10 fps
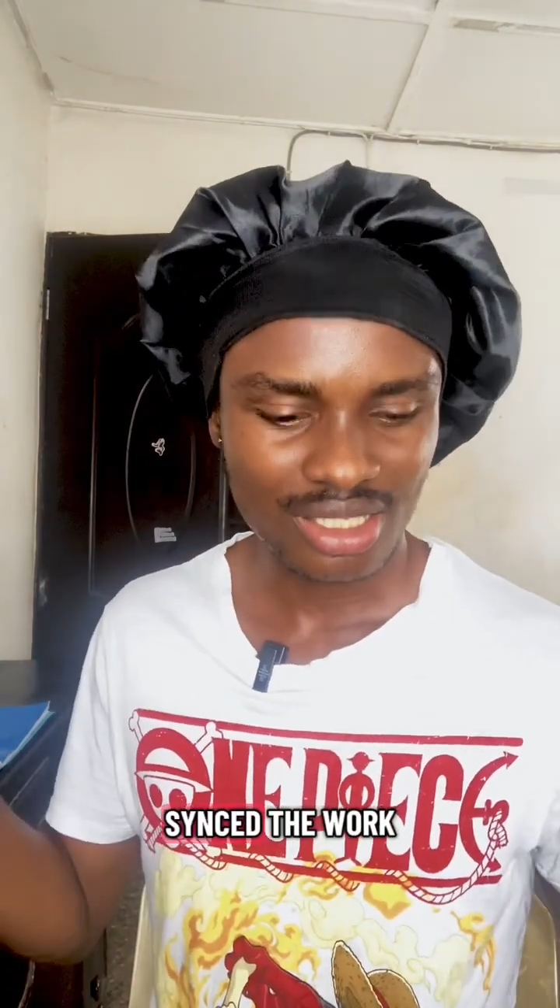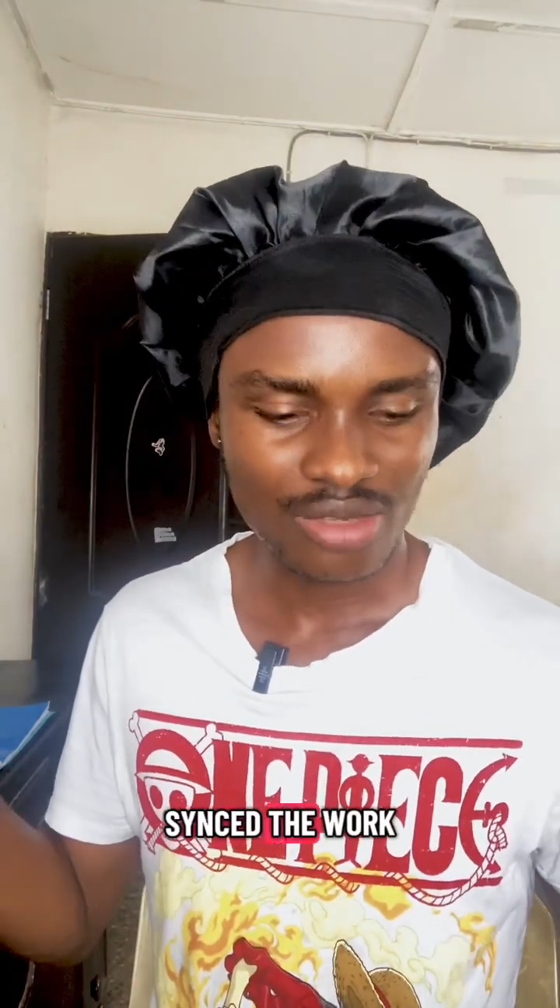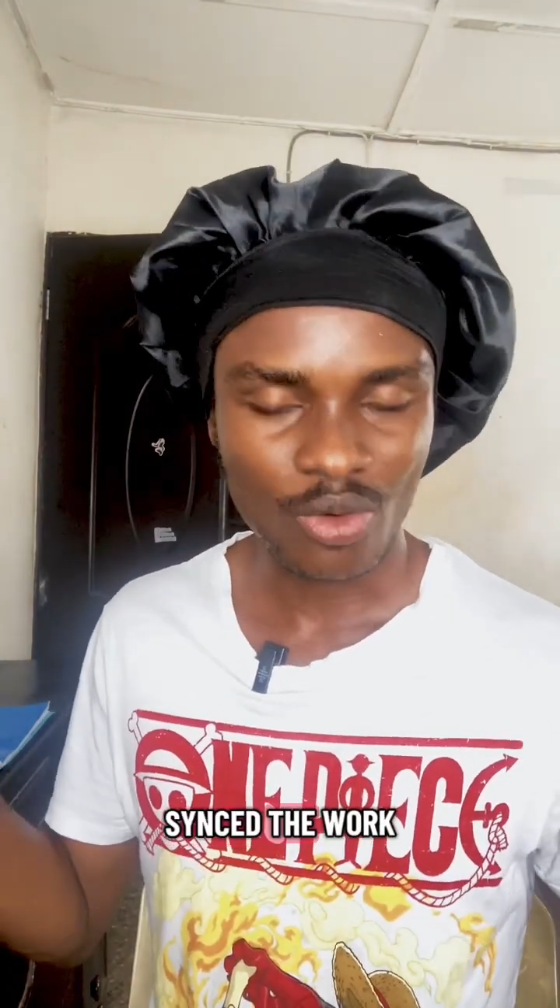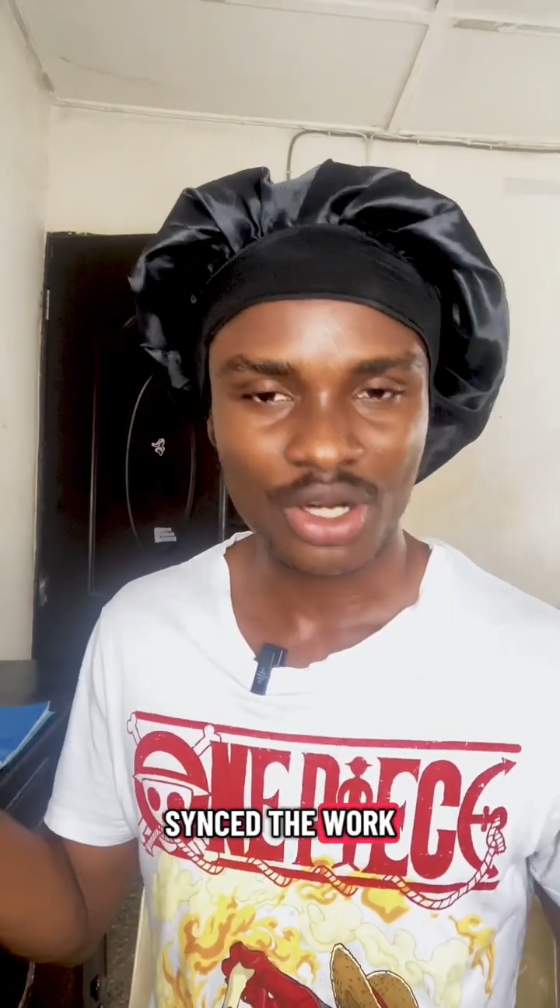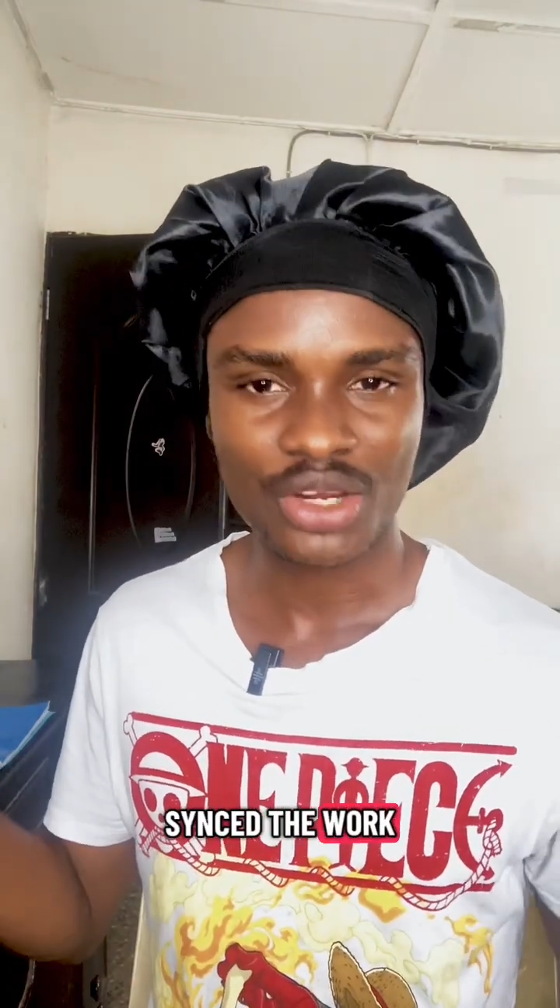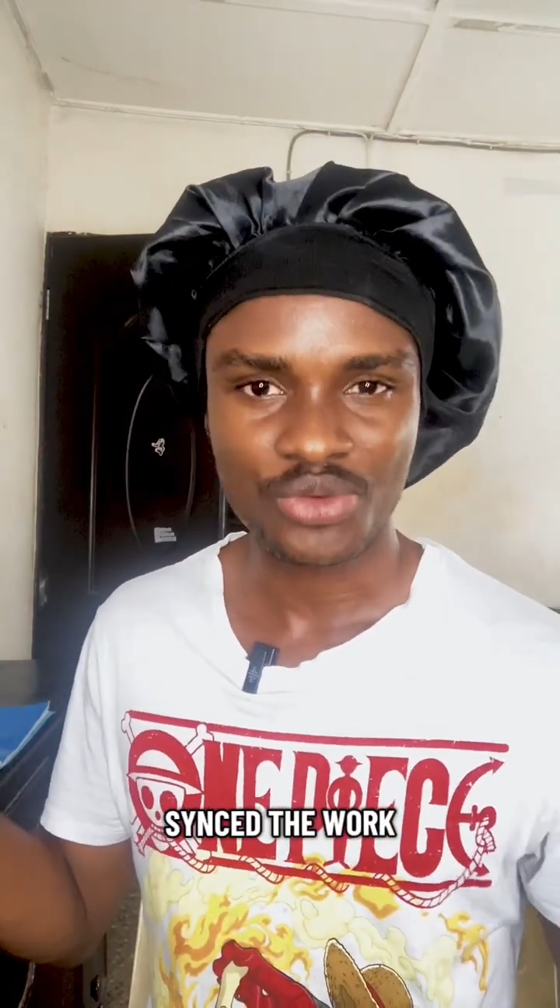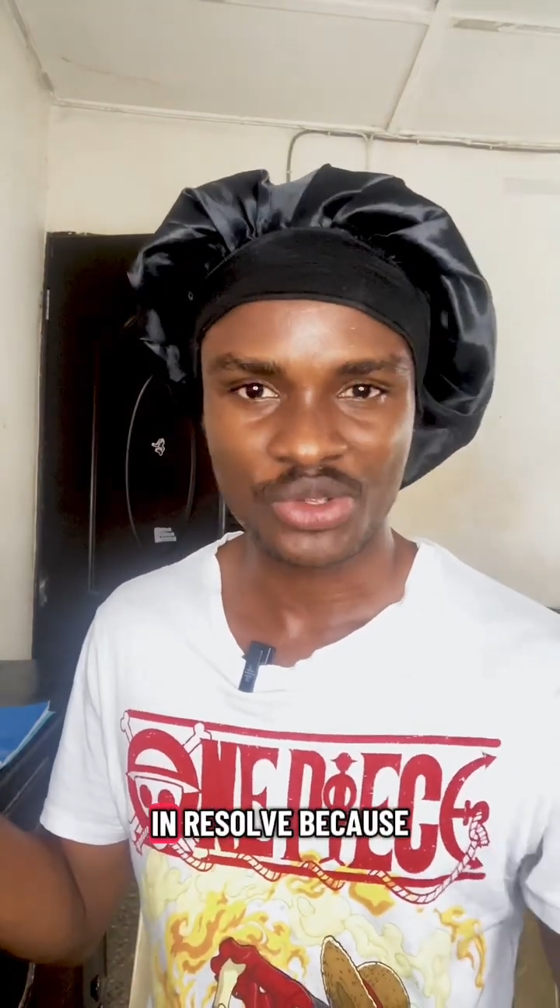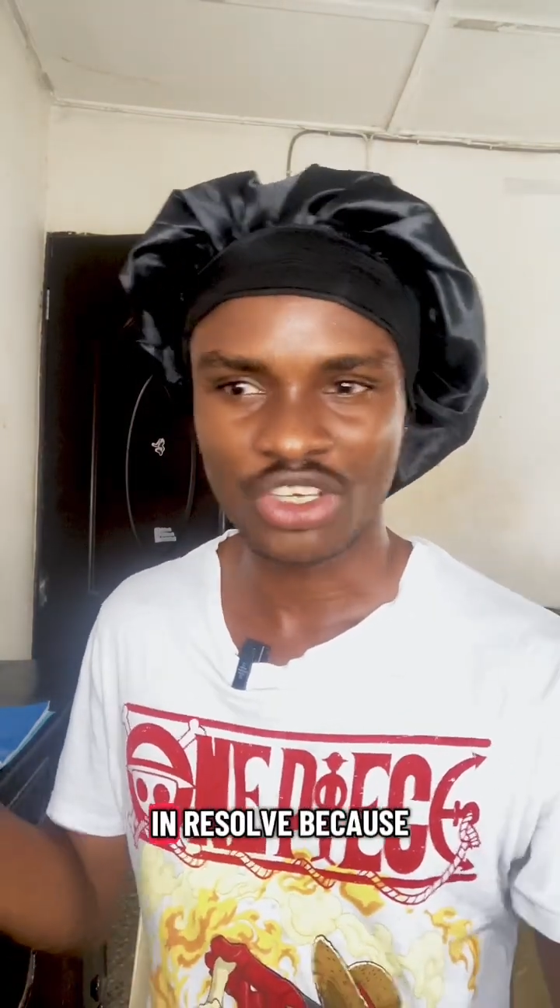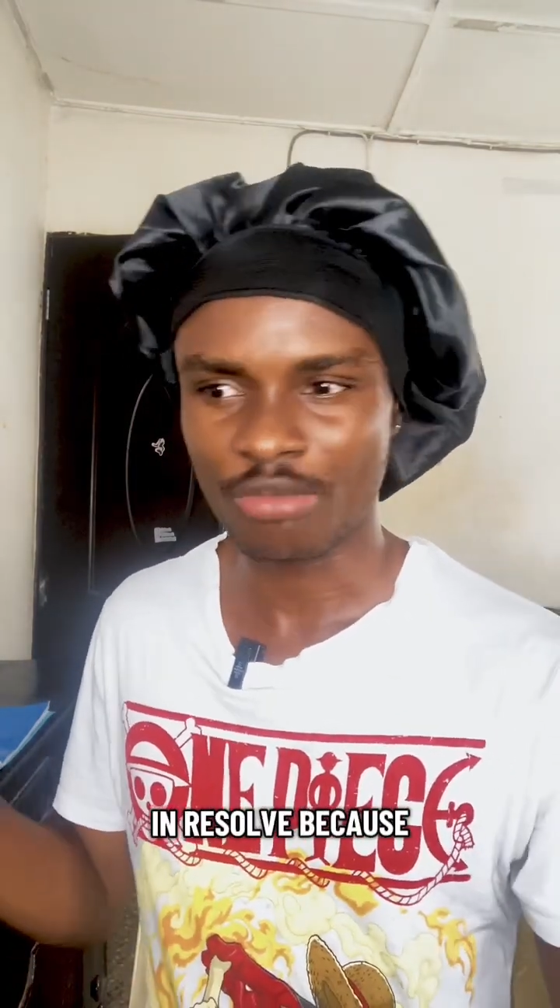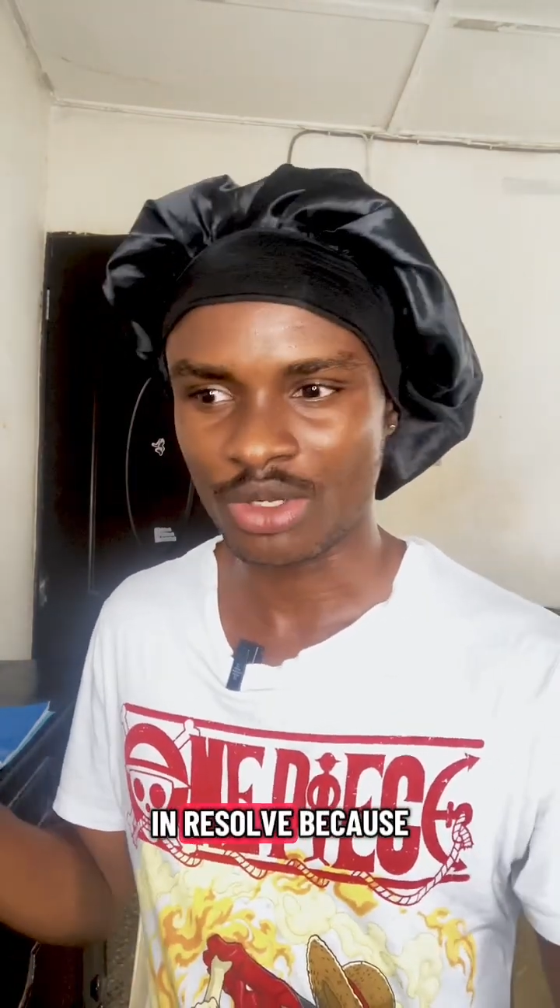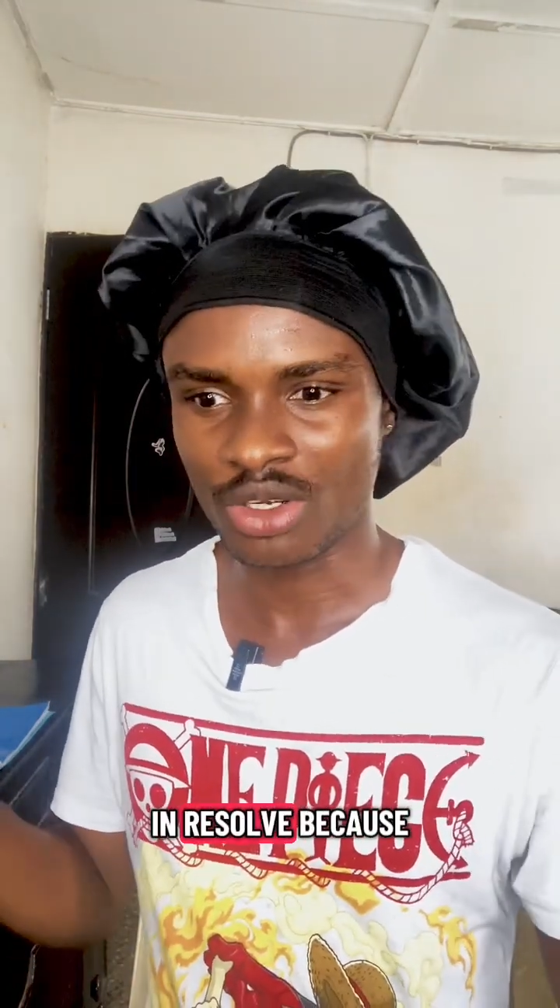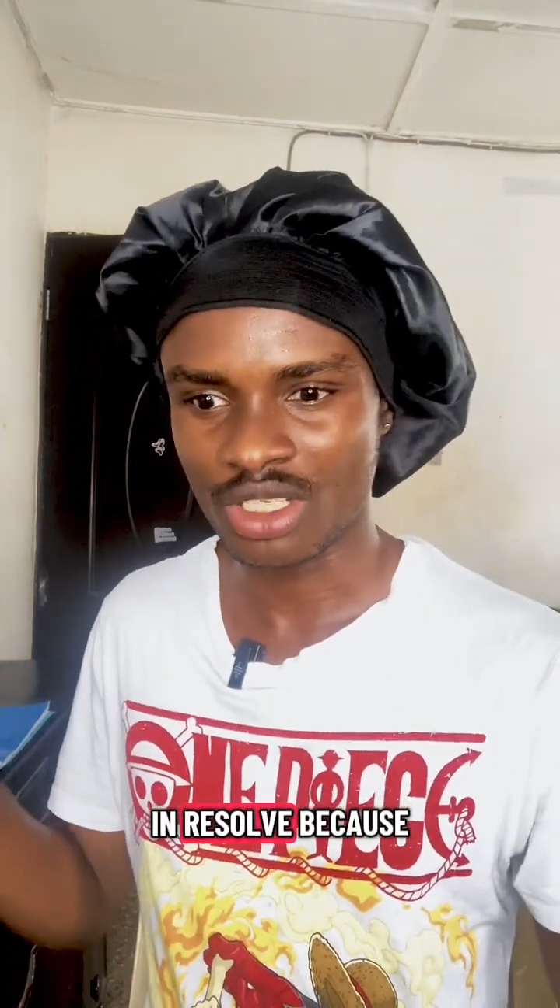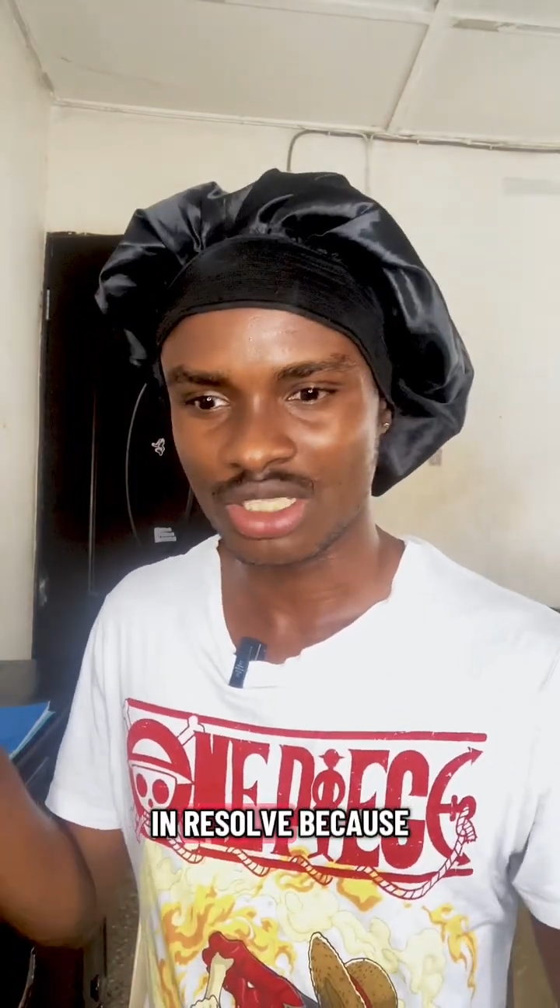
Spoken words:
the work in Resolve because